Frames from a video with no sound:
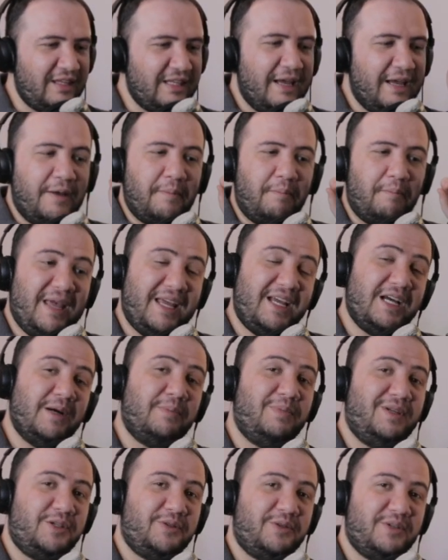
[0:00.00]
make up
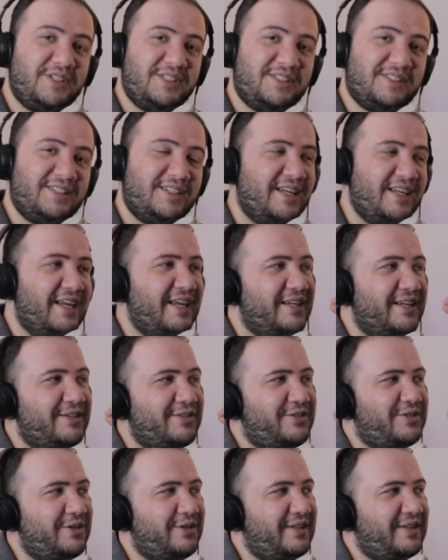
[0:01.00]
lyrics
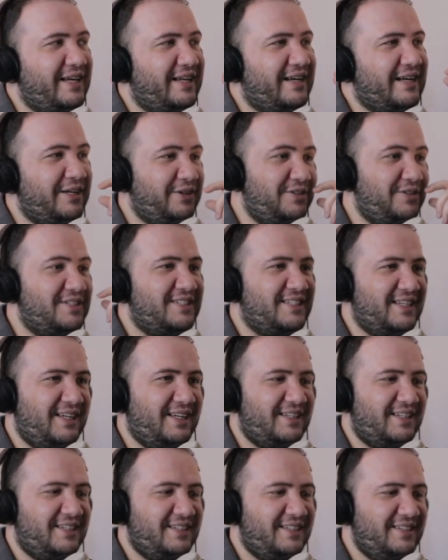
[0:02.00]
so that I could sing
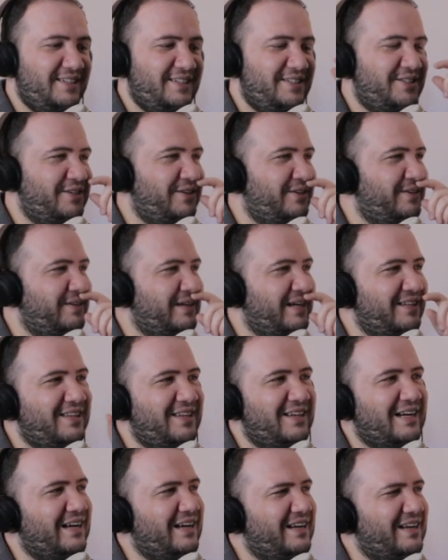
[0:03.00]
it. So I think,
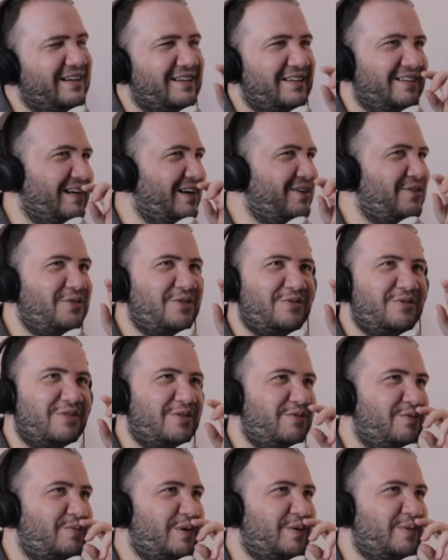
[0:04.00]
I don't know if I
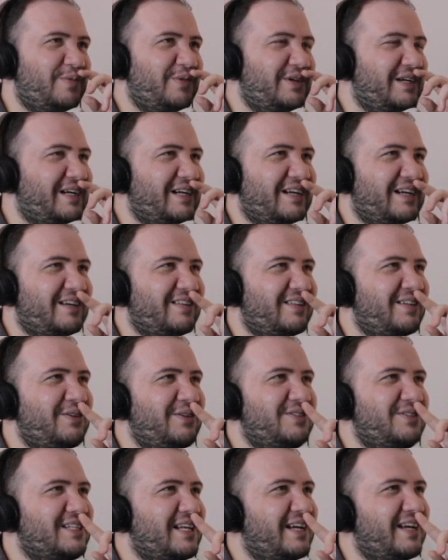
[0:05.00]
remember, but I think it
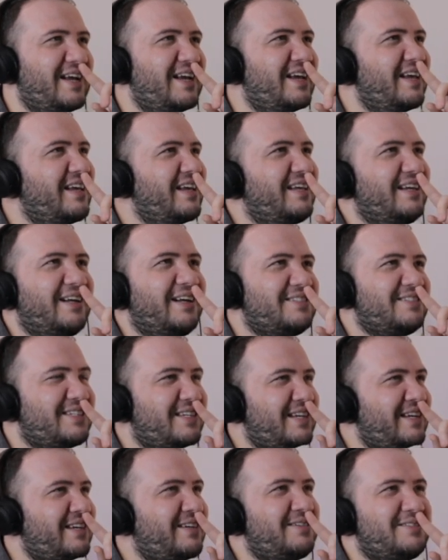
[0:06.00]
was like, I'll
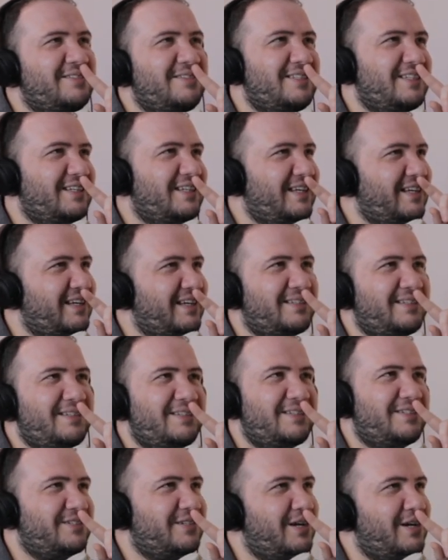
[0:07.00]
take you to the candy
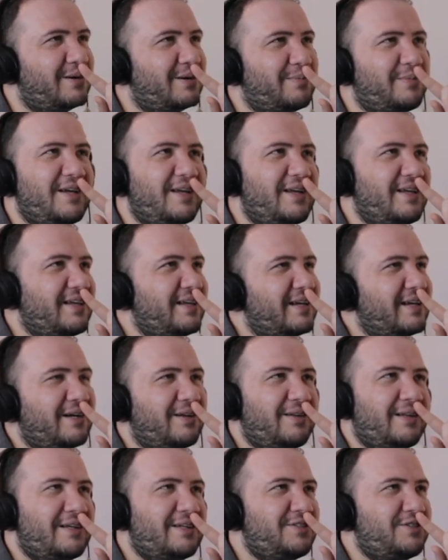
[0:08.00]
shop. I'll
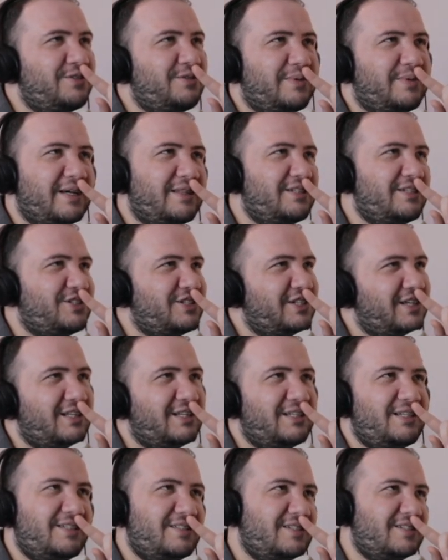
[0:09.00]
let you buy the
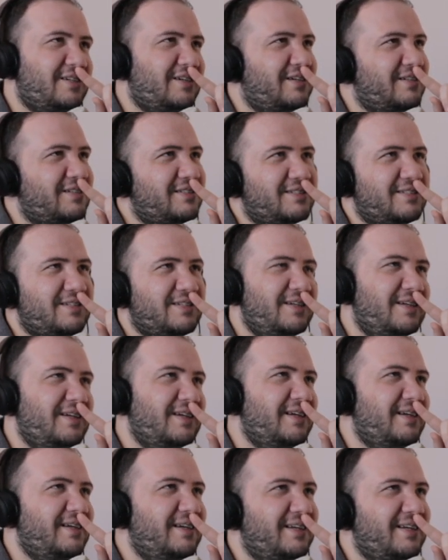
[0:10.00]
jelly tots.
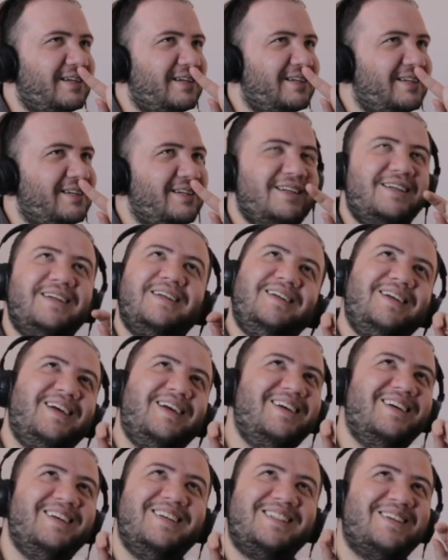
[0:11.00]

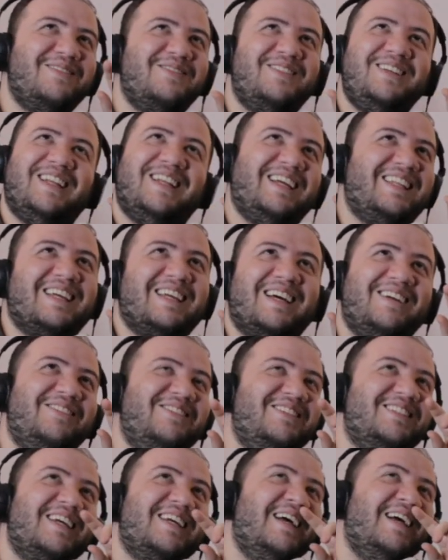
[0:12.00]
Something like that. It
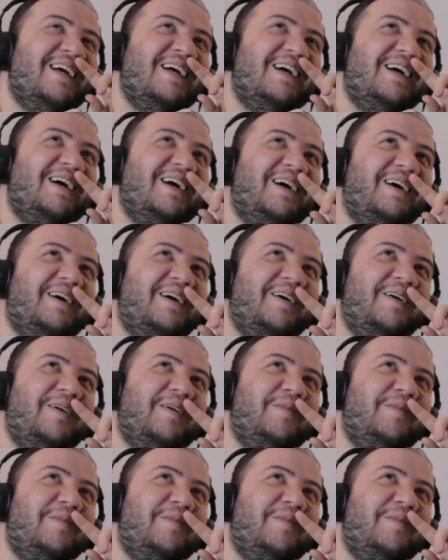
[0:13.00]
was, I